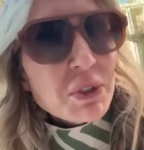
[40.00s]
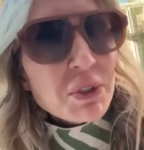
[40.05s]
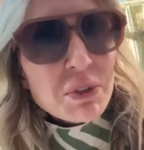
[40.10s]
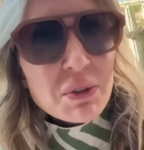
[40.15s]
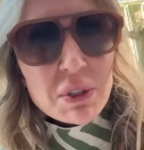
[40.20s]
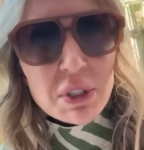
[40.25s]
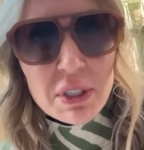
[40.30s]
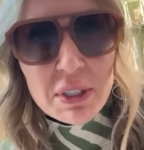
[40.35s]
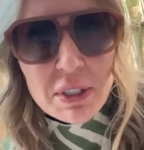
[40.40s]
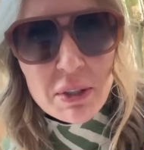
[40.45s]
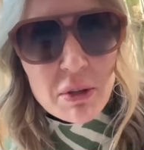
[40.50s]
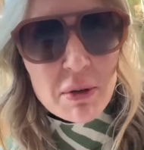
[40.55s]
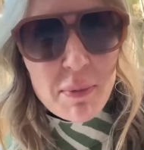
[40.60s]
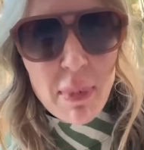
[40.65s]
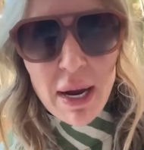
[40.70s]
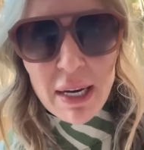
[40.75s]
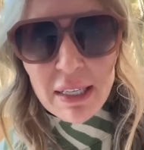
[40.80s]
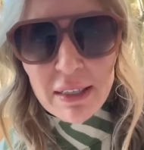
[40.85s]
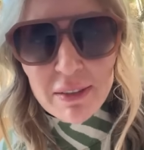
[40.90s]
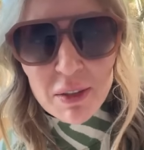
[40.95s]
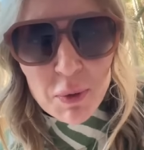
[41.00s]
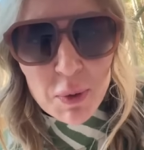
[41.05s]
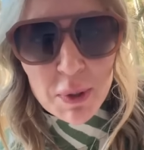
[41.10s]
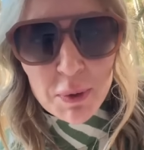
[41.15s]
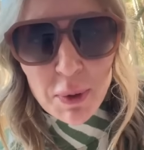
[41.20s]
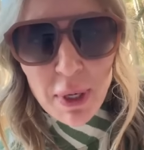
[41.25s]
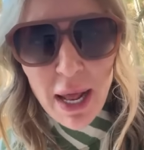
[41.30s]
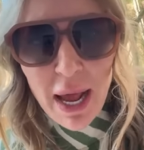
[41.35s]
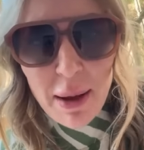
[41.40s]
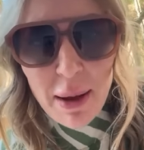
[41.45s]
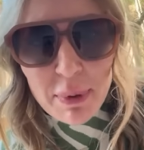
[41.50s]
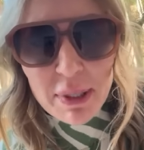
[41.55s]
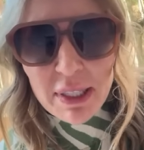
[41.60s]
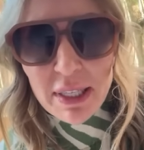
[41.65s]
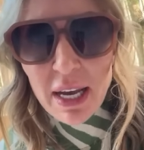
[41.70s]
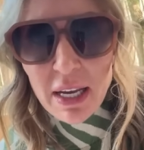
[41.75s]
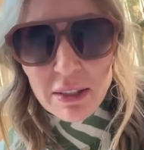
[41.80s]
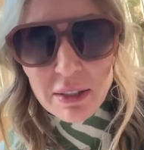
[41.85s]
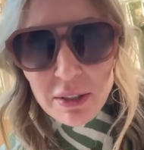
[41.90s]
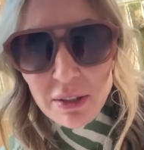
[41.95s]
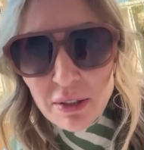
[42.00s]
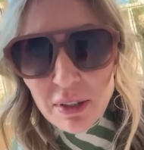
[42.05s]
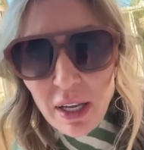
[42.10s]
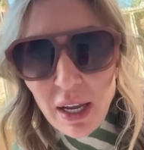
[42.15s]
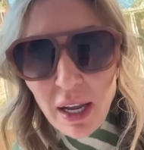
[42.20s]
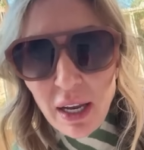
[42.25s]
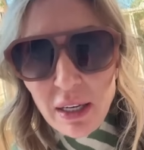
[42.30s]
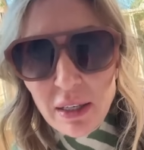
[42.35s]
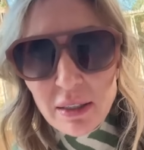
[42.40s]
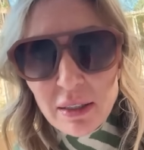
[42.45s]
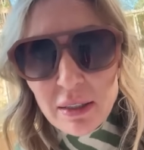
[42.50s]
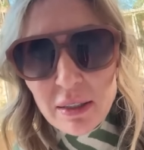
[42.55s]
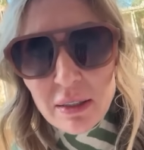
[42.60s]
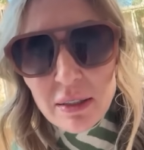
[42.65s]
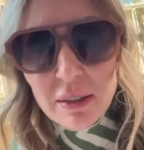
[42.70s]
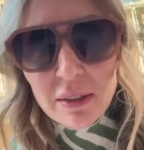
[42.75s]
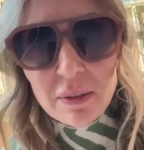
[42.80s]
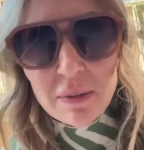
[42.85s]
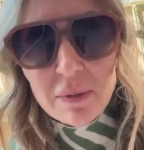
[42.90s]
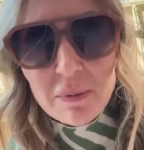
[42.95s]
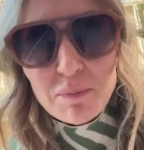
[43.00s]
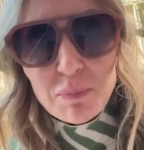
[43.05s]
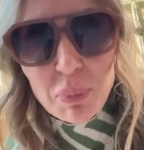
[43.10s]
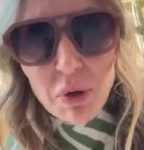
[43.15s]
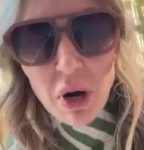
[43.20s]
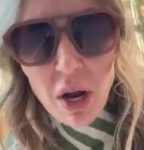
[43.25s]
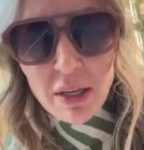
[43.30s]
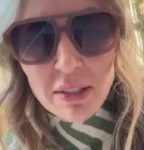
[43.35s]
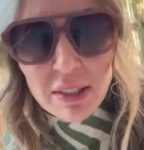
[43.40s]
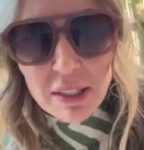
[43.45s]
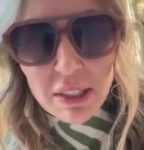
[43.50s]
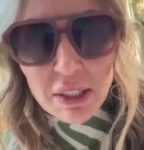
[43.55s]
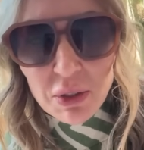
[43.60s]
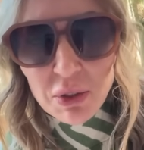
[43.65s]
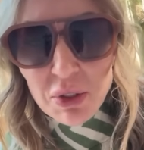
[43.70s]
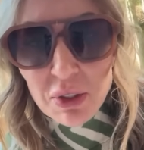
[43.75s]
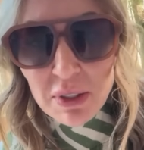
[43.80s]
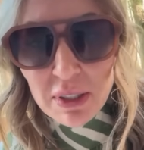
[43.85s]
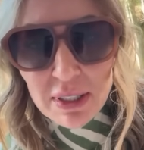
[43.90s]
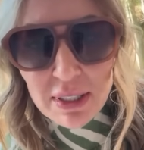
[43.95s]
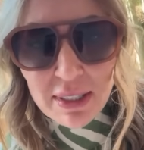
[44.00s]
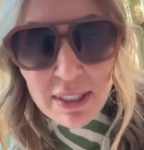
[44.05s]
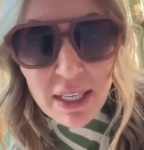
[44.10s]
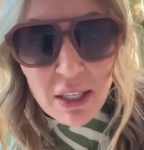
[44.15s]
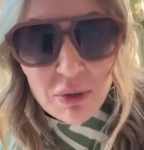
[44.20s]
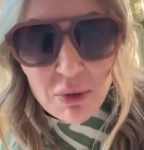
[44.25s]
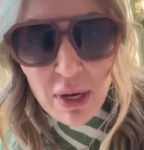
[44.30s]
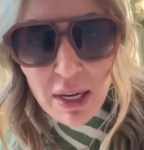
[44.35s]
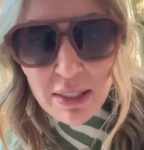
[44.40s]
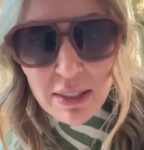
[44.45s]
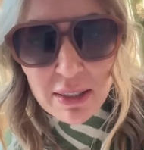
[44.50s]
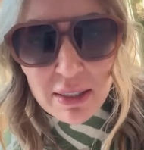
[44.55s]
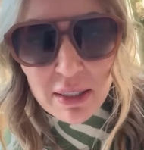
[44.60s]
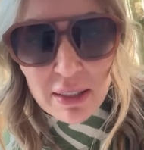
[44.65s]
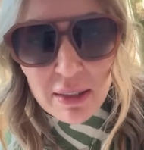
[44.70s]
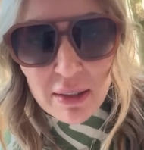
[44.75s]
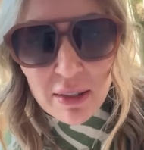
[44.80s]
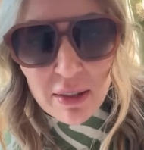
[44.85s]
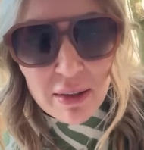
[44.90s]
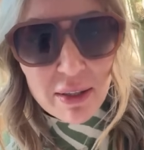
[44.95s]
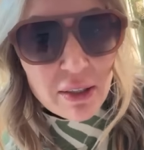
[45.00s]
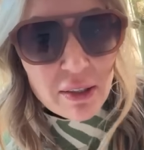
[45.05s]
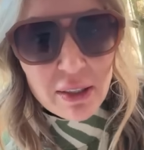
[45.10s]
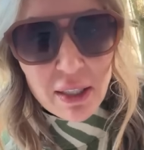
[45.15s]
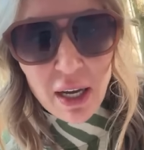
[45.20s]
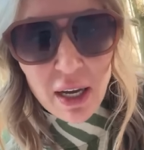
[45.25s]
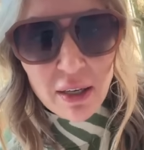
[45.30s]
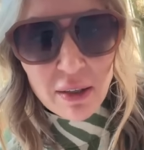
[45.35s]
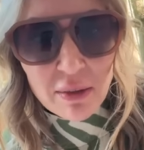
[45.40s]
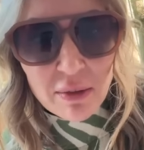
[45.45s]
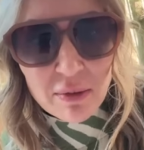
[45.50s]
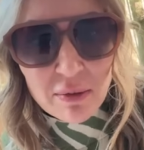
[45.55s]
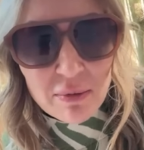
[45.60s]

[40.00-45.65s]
just to remind everyone what happened yesterday, prosecution, the state rested. They're done.